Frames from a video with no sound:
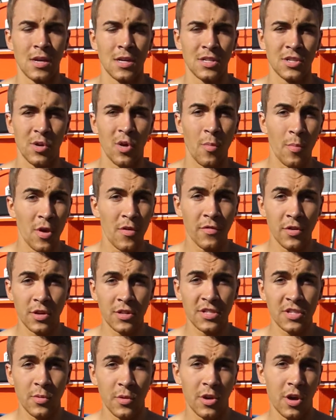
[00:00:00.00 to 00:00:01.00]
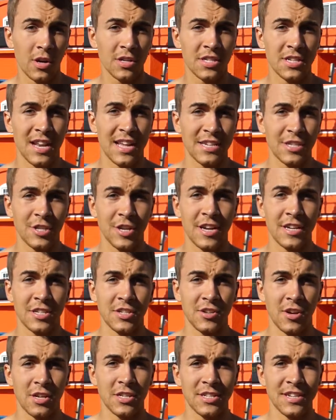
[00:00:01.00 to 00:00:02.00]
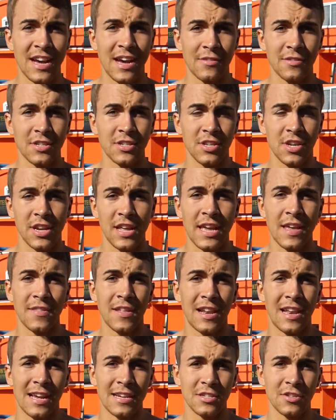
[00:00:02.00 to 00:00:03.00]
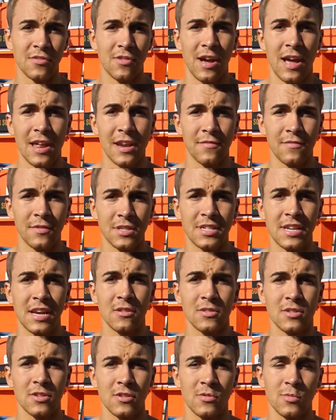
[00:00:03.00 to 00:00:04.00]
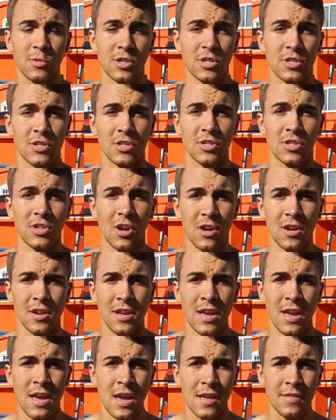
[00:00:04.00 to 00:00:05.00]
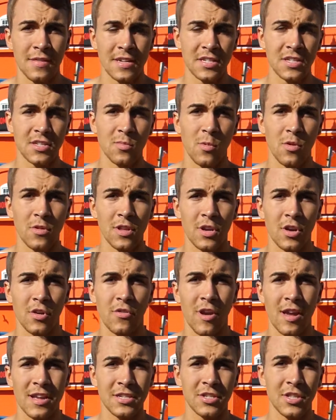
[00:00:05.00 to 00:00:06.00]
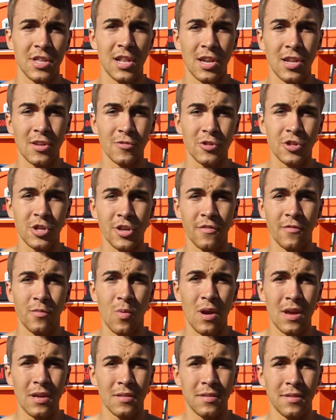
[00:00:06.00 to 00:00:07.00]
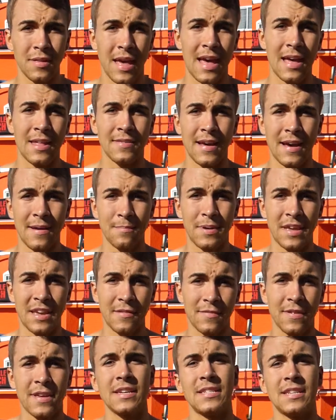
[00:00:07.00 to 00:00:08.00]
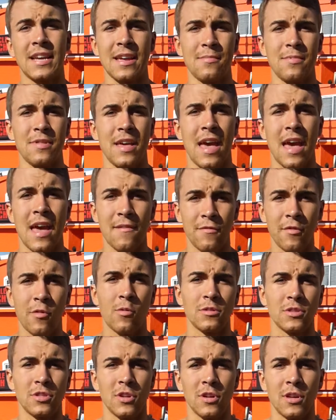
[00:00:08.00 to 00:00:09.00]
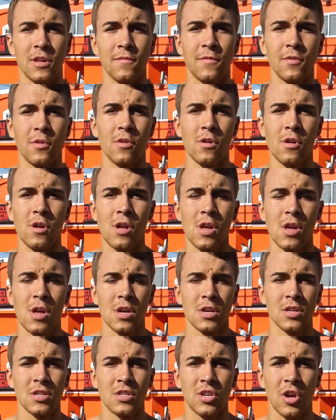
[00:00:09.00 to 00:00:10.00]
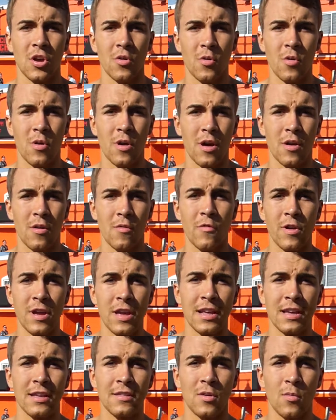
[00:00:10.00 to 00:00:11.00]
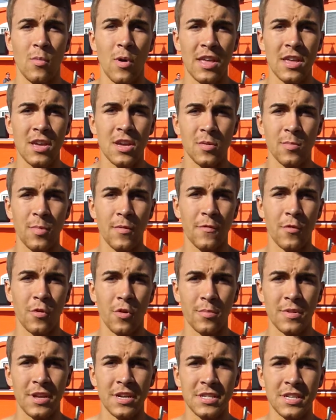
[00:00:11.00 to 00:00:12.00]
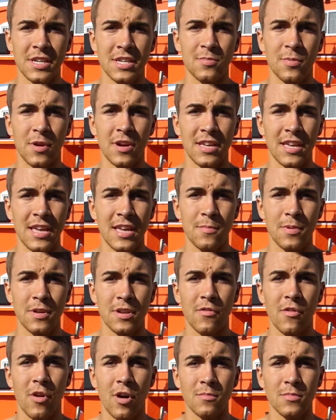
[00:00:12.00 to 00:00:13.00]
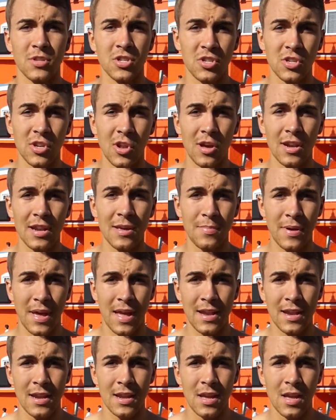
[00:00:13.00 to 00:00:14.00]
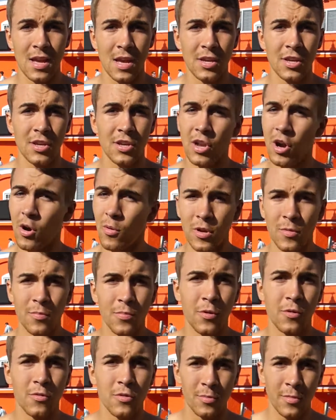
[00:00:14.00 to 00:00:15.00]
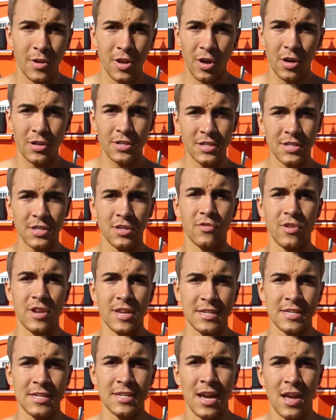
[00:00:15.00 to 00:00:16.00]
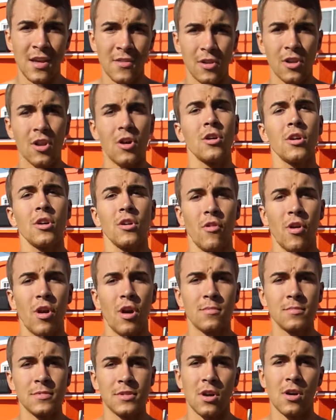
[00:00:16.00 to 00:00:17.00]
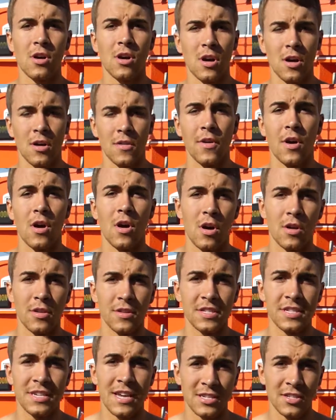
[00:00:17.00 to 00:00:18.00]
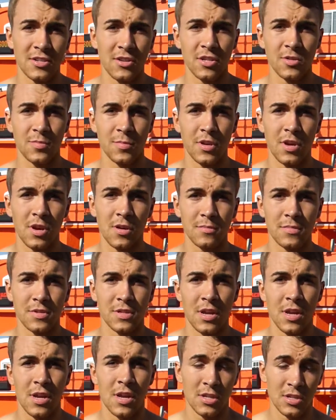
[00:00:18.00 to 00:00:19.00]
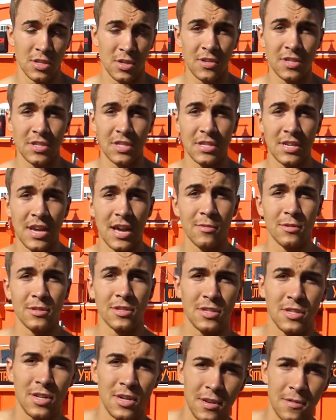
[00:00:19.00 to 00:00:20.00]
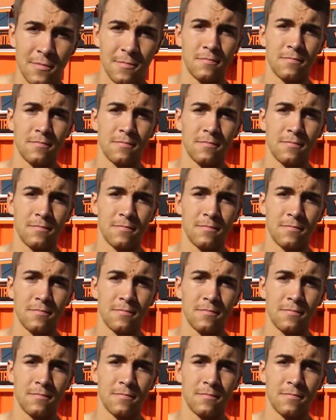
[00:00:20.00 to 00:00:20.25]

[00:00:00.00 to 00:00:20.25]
So we're moving on to an isolation exercise now. This is going to hit the lateral head of your deltoid, which is the side. That's the one that creates the illusion of width and that big V taper that everyone's looking for. So really, the way you're going to perform this is by keeping your arms slightly bent. You don't want to put them at 90 degrees. The longer your arms are, the harder this exercise becomes. So this is how it's done.